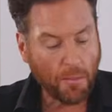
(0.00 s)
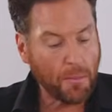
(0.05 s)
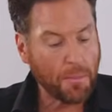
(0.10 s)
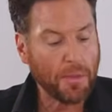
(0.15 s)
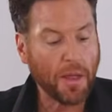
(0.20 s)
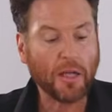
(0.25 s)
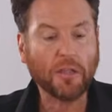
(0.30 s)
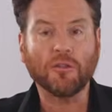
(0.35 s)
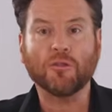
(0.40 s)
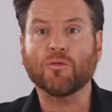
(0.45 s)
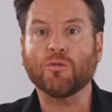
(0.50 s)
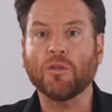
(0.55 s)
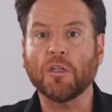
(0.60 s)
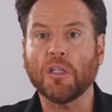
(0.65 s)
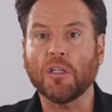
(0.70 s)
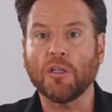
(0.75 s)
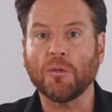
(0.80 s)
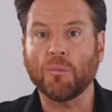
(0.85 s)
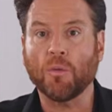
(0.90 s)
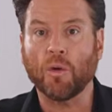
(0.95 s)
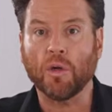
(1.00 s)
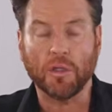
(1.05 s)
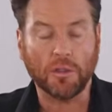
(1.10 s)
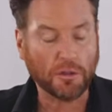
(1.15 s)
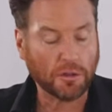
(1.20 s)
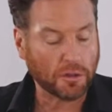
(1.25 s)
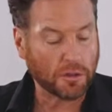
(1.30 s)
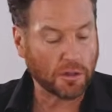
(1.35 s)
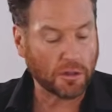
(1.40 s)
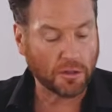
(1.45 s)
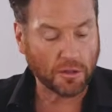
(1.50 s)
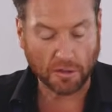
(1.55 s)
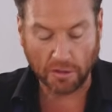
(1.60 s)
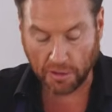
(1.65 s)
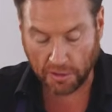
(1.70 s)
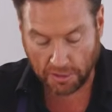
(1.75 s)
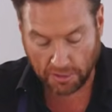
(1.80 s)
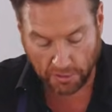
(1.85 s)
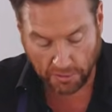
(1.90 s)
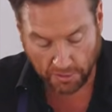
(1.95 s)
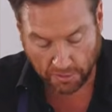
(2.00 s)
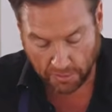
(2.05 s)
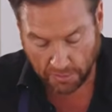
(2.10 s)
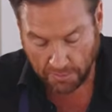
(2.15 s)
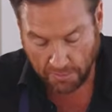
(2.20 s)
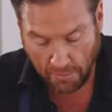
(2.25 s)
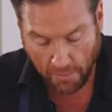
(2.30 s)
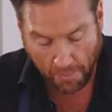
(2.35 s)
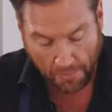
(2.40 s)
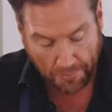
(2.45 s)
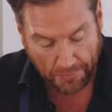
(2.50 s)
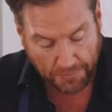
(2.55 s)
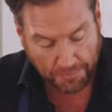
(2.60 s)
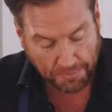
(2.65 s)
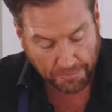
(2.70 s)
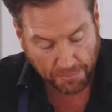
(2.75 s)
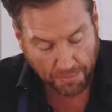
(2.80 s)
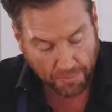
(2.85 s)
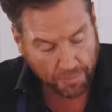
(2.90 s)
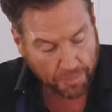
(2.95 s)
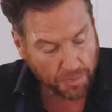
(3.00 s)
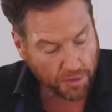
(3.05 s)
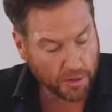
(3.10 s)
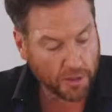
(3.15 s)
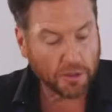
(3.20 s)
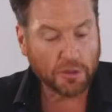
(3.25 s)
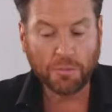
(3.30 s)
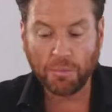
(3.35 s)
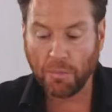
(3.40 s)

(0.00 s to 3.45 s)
that is really moist and delicious. This